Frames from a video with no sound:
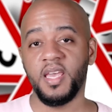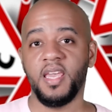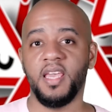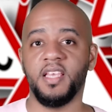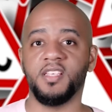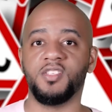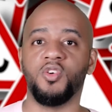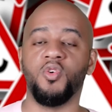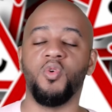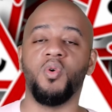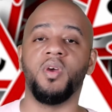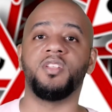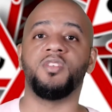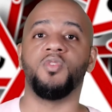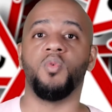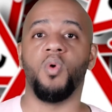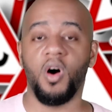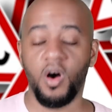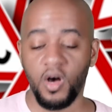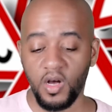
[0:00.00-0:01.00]
It's going
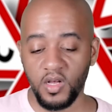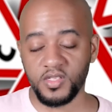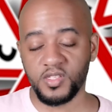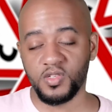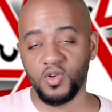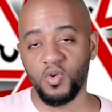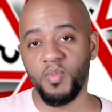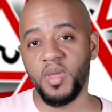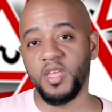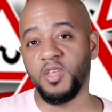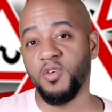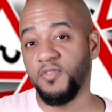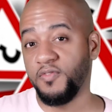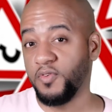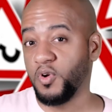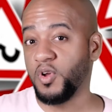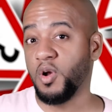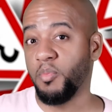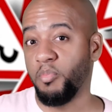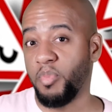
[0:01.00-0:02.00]
to also make you
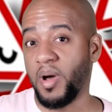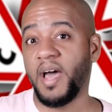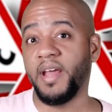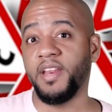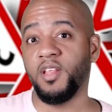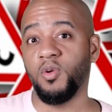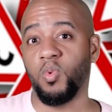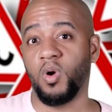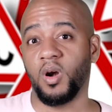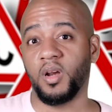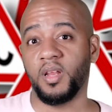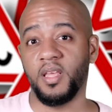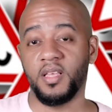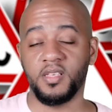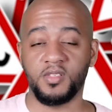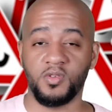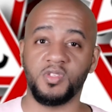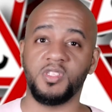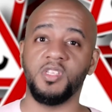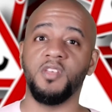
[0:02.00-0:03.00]
feel your body working.
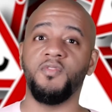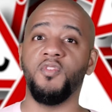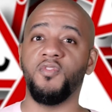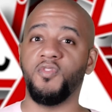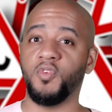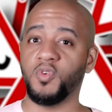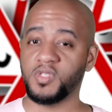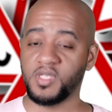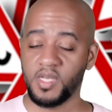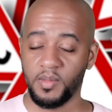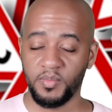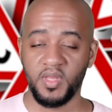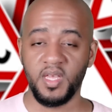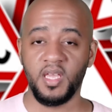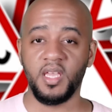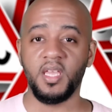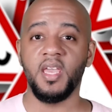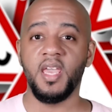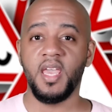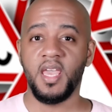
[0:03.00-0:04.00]
So see if you feel
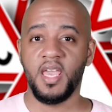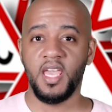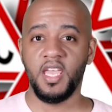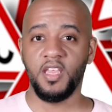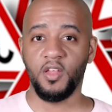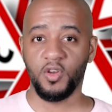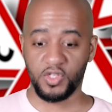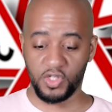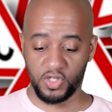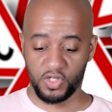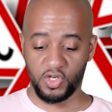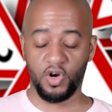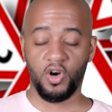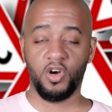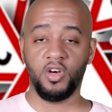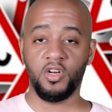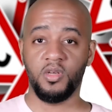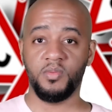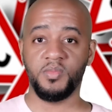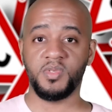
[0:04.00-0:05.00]
something in your
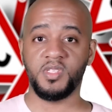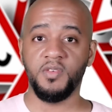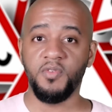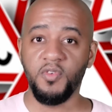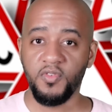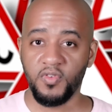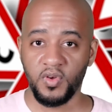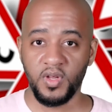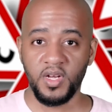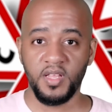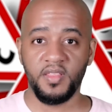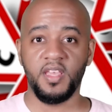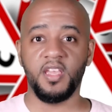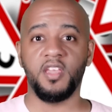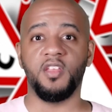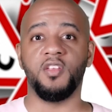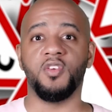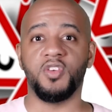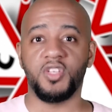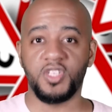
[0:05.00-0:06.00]
sternum, see if you feel anything
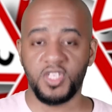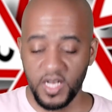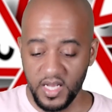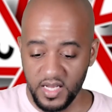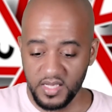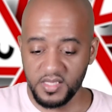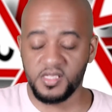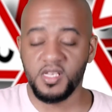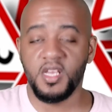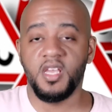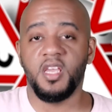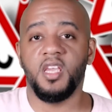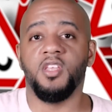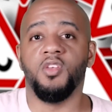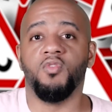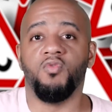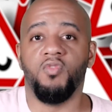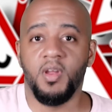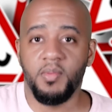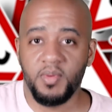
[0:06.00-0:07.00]
in your chest, in
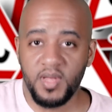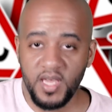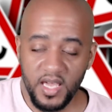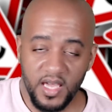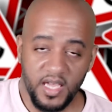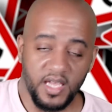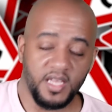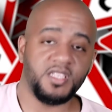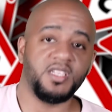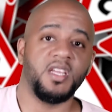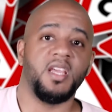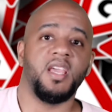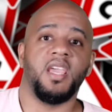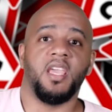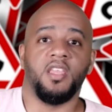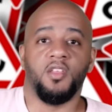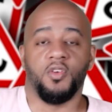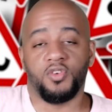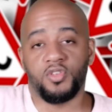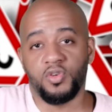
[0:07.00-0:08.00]
your rib cage,
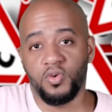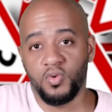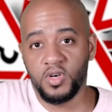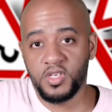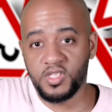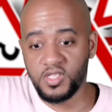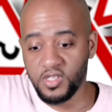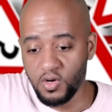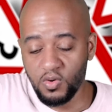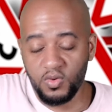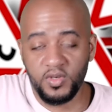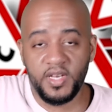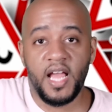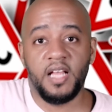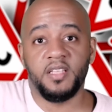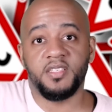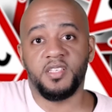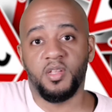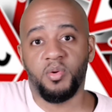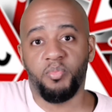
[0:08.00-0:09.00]
in your torso,
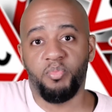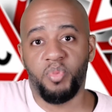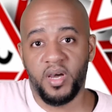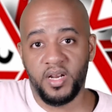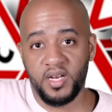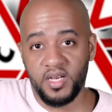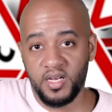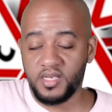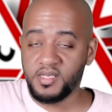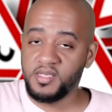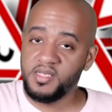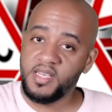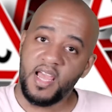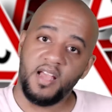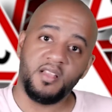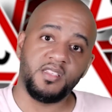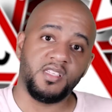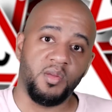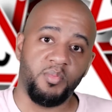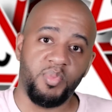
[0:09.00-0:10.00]
down to the buttocks,
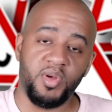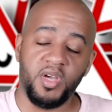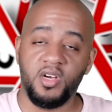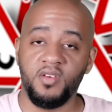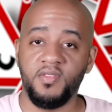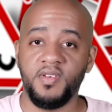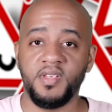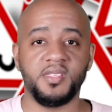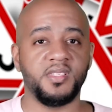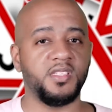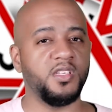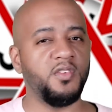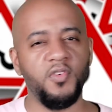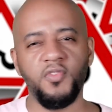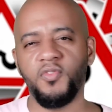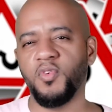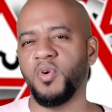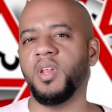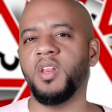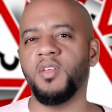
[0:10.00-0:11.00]
down to the pelvis. See if you
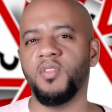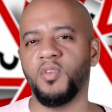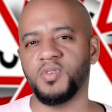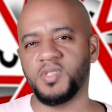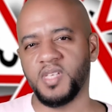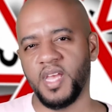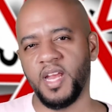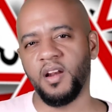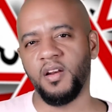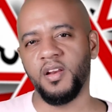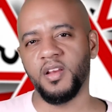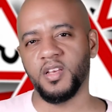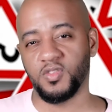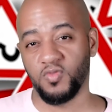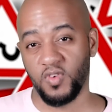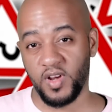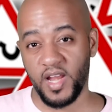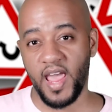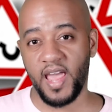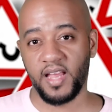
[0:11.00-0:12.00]
feel any of those areas
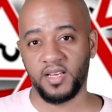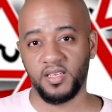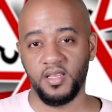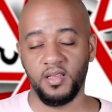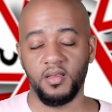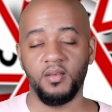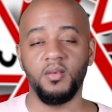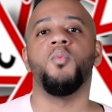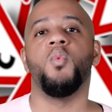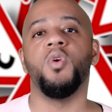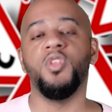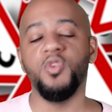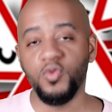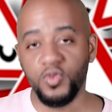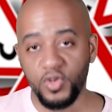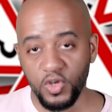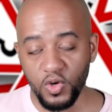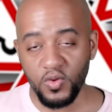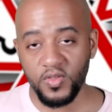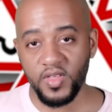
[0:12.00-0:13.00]
reacting. When you
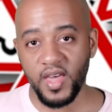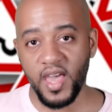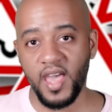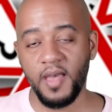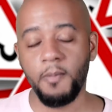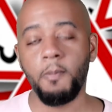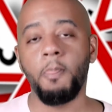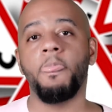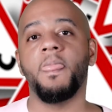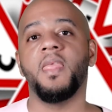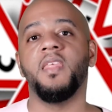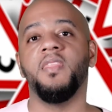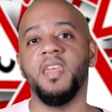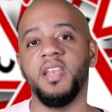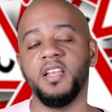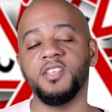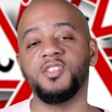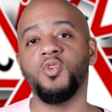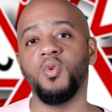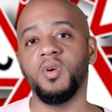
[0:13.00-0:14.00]
do that,
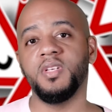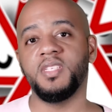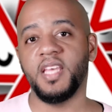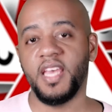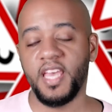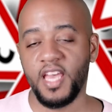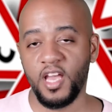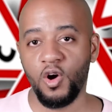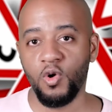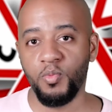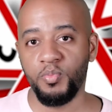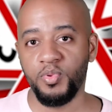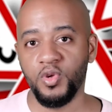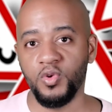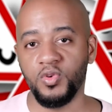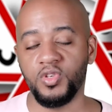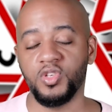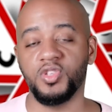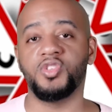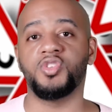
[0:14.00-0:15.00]
then it's going to help you
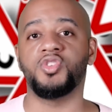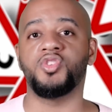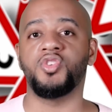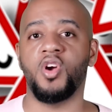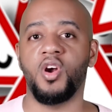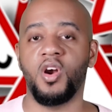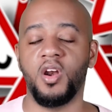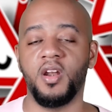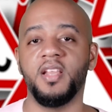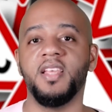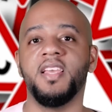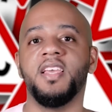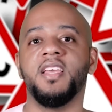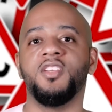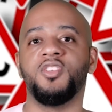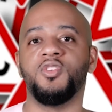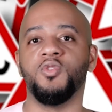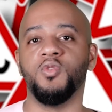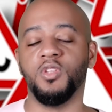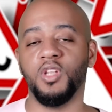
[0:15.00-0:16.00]
to start
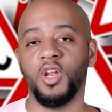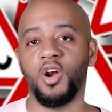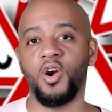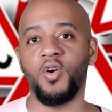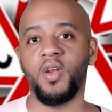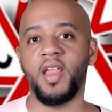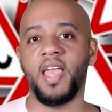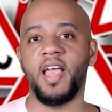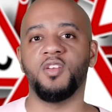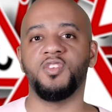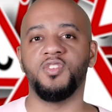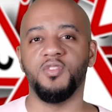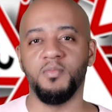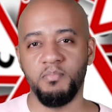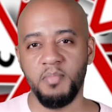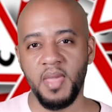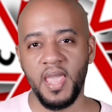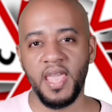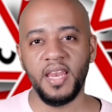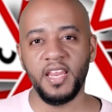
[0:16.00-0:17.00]
to learn how to
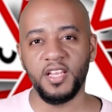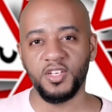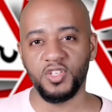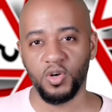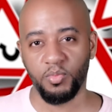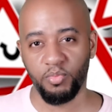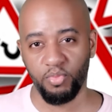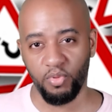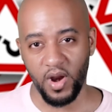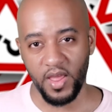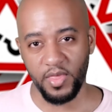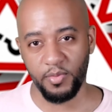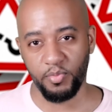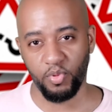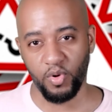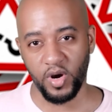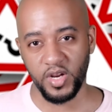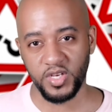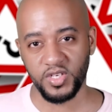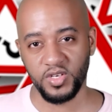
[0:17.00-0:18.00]
manage your breath
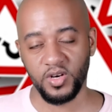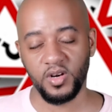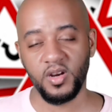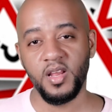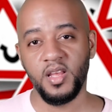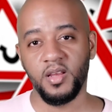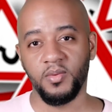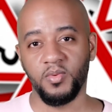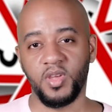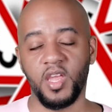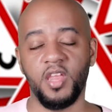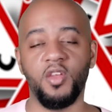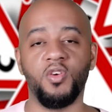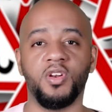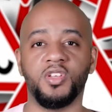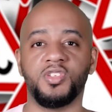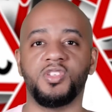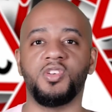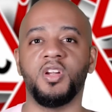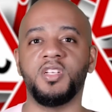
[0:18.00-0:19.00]
pressure. Okay, you're going
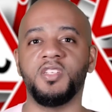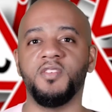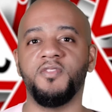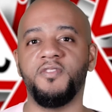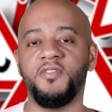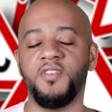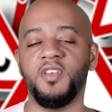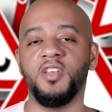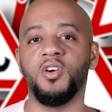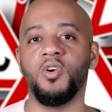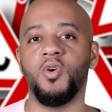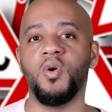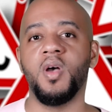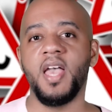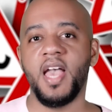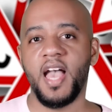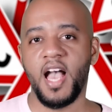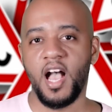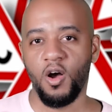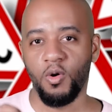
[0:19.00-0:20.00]
to start to feel
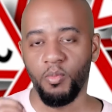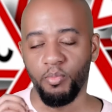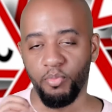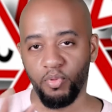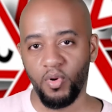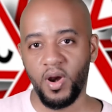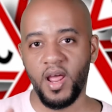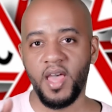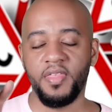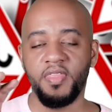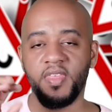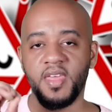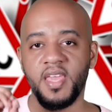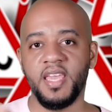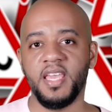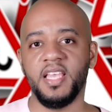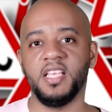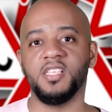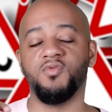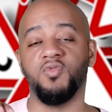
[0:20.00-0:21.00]
how breath
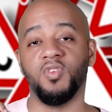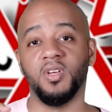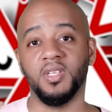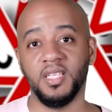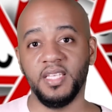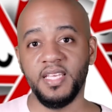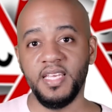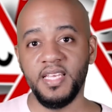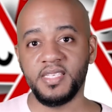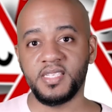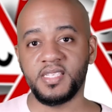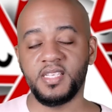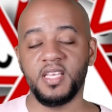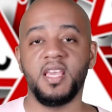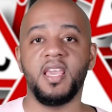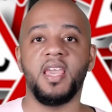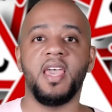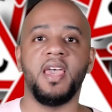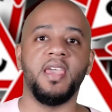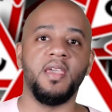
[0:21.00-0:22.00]
is released
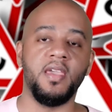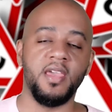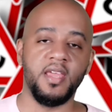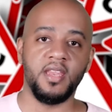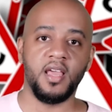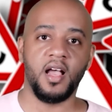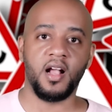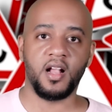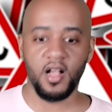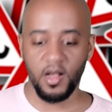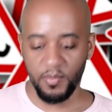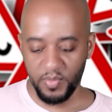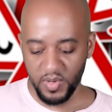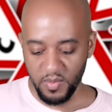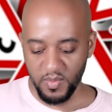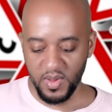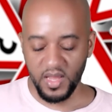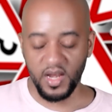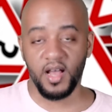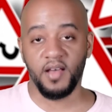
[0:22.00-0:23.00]
in
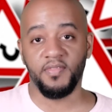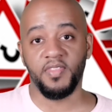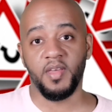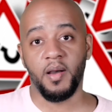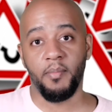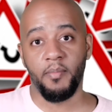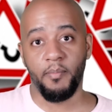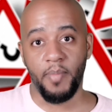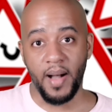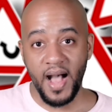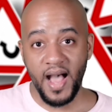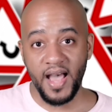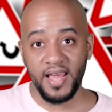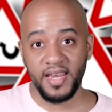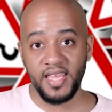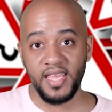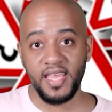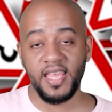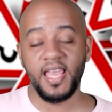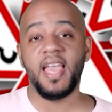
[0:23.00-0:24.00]
accompaniment of the
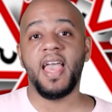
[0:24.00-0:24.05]
body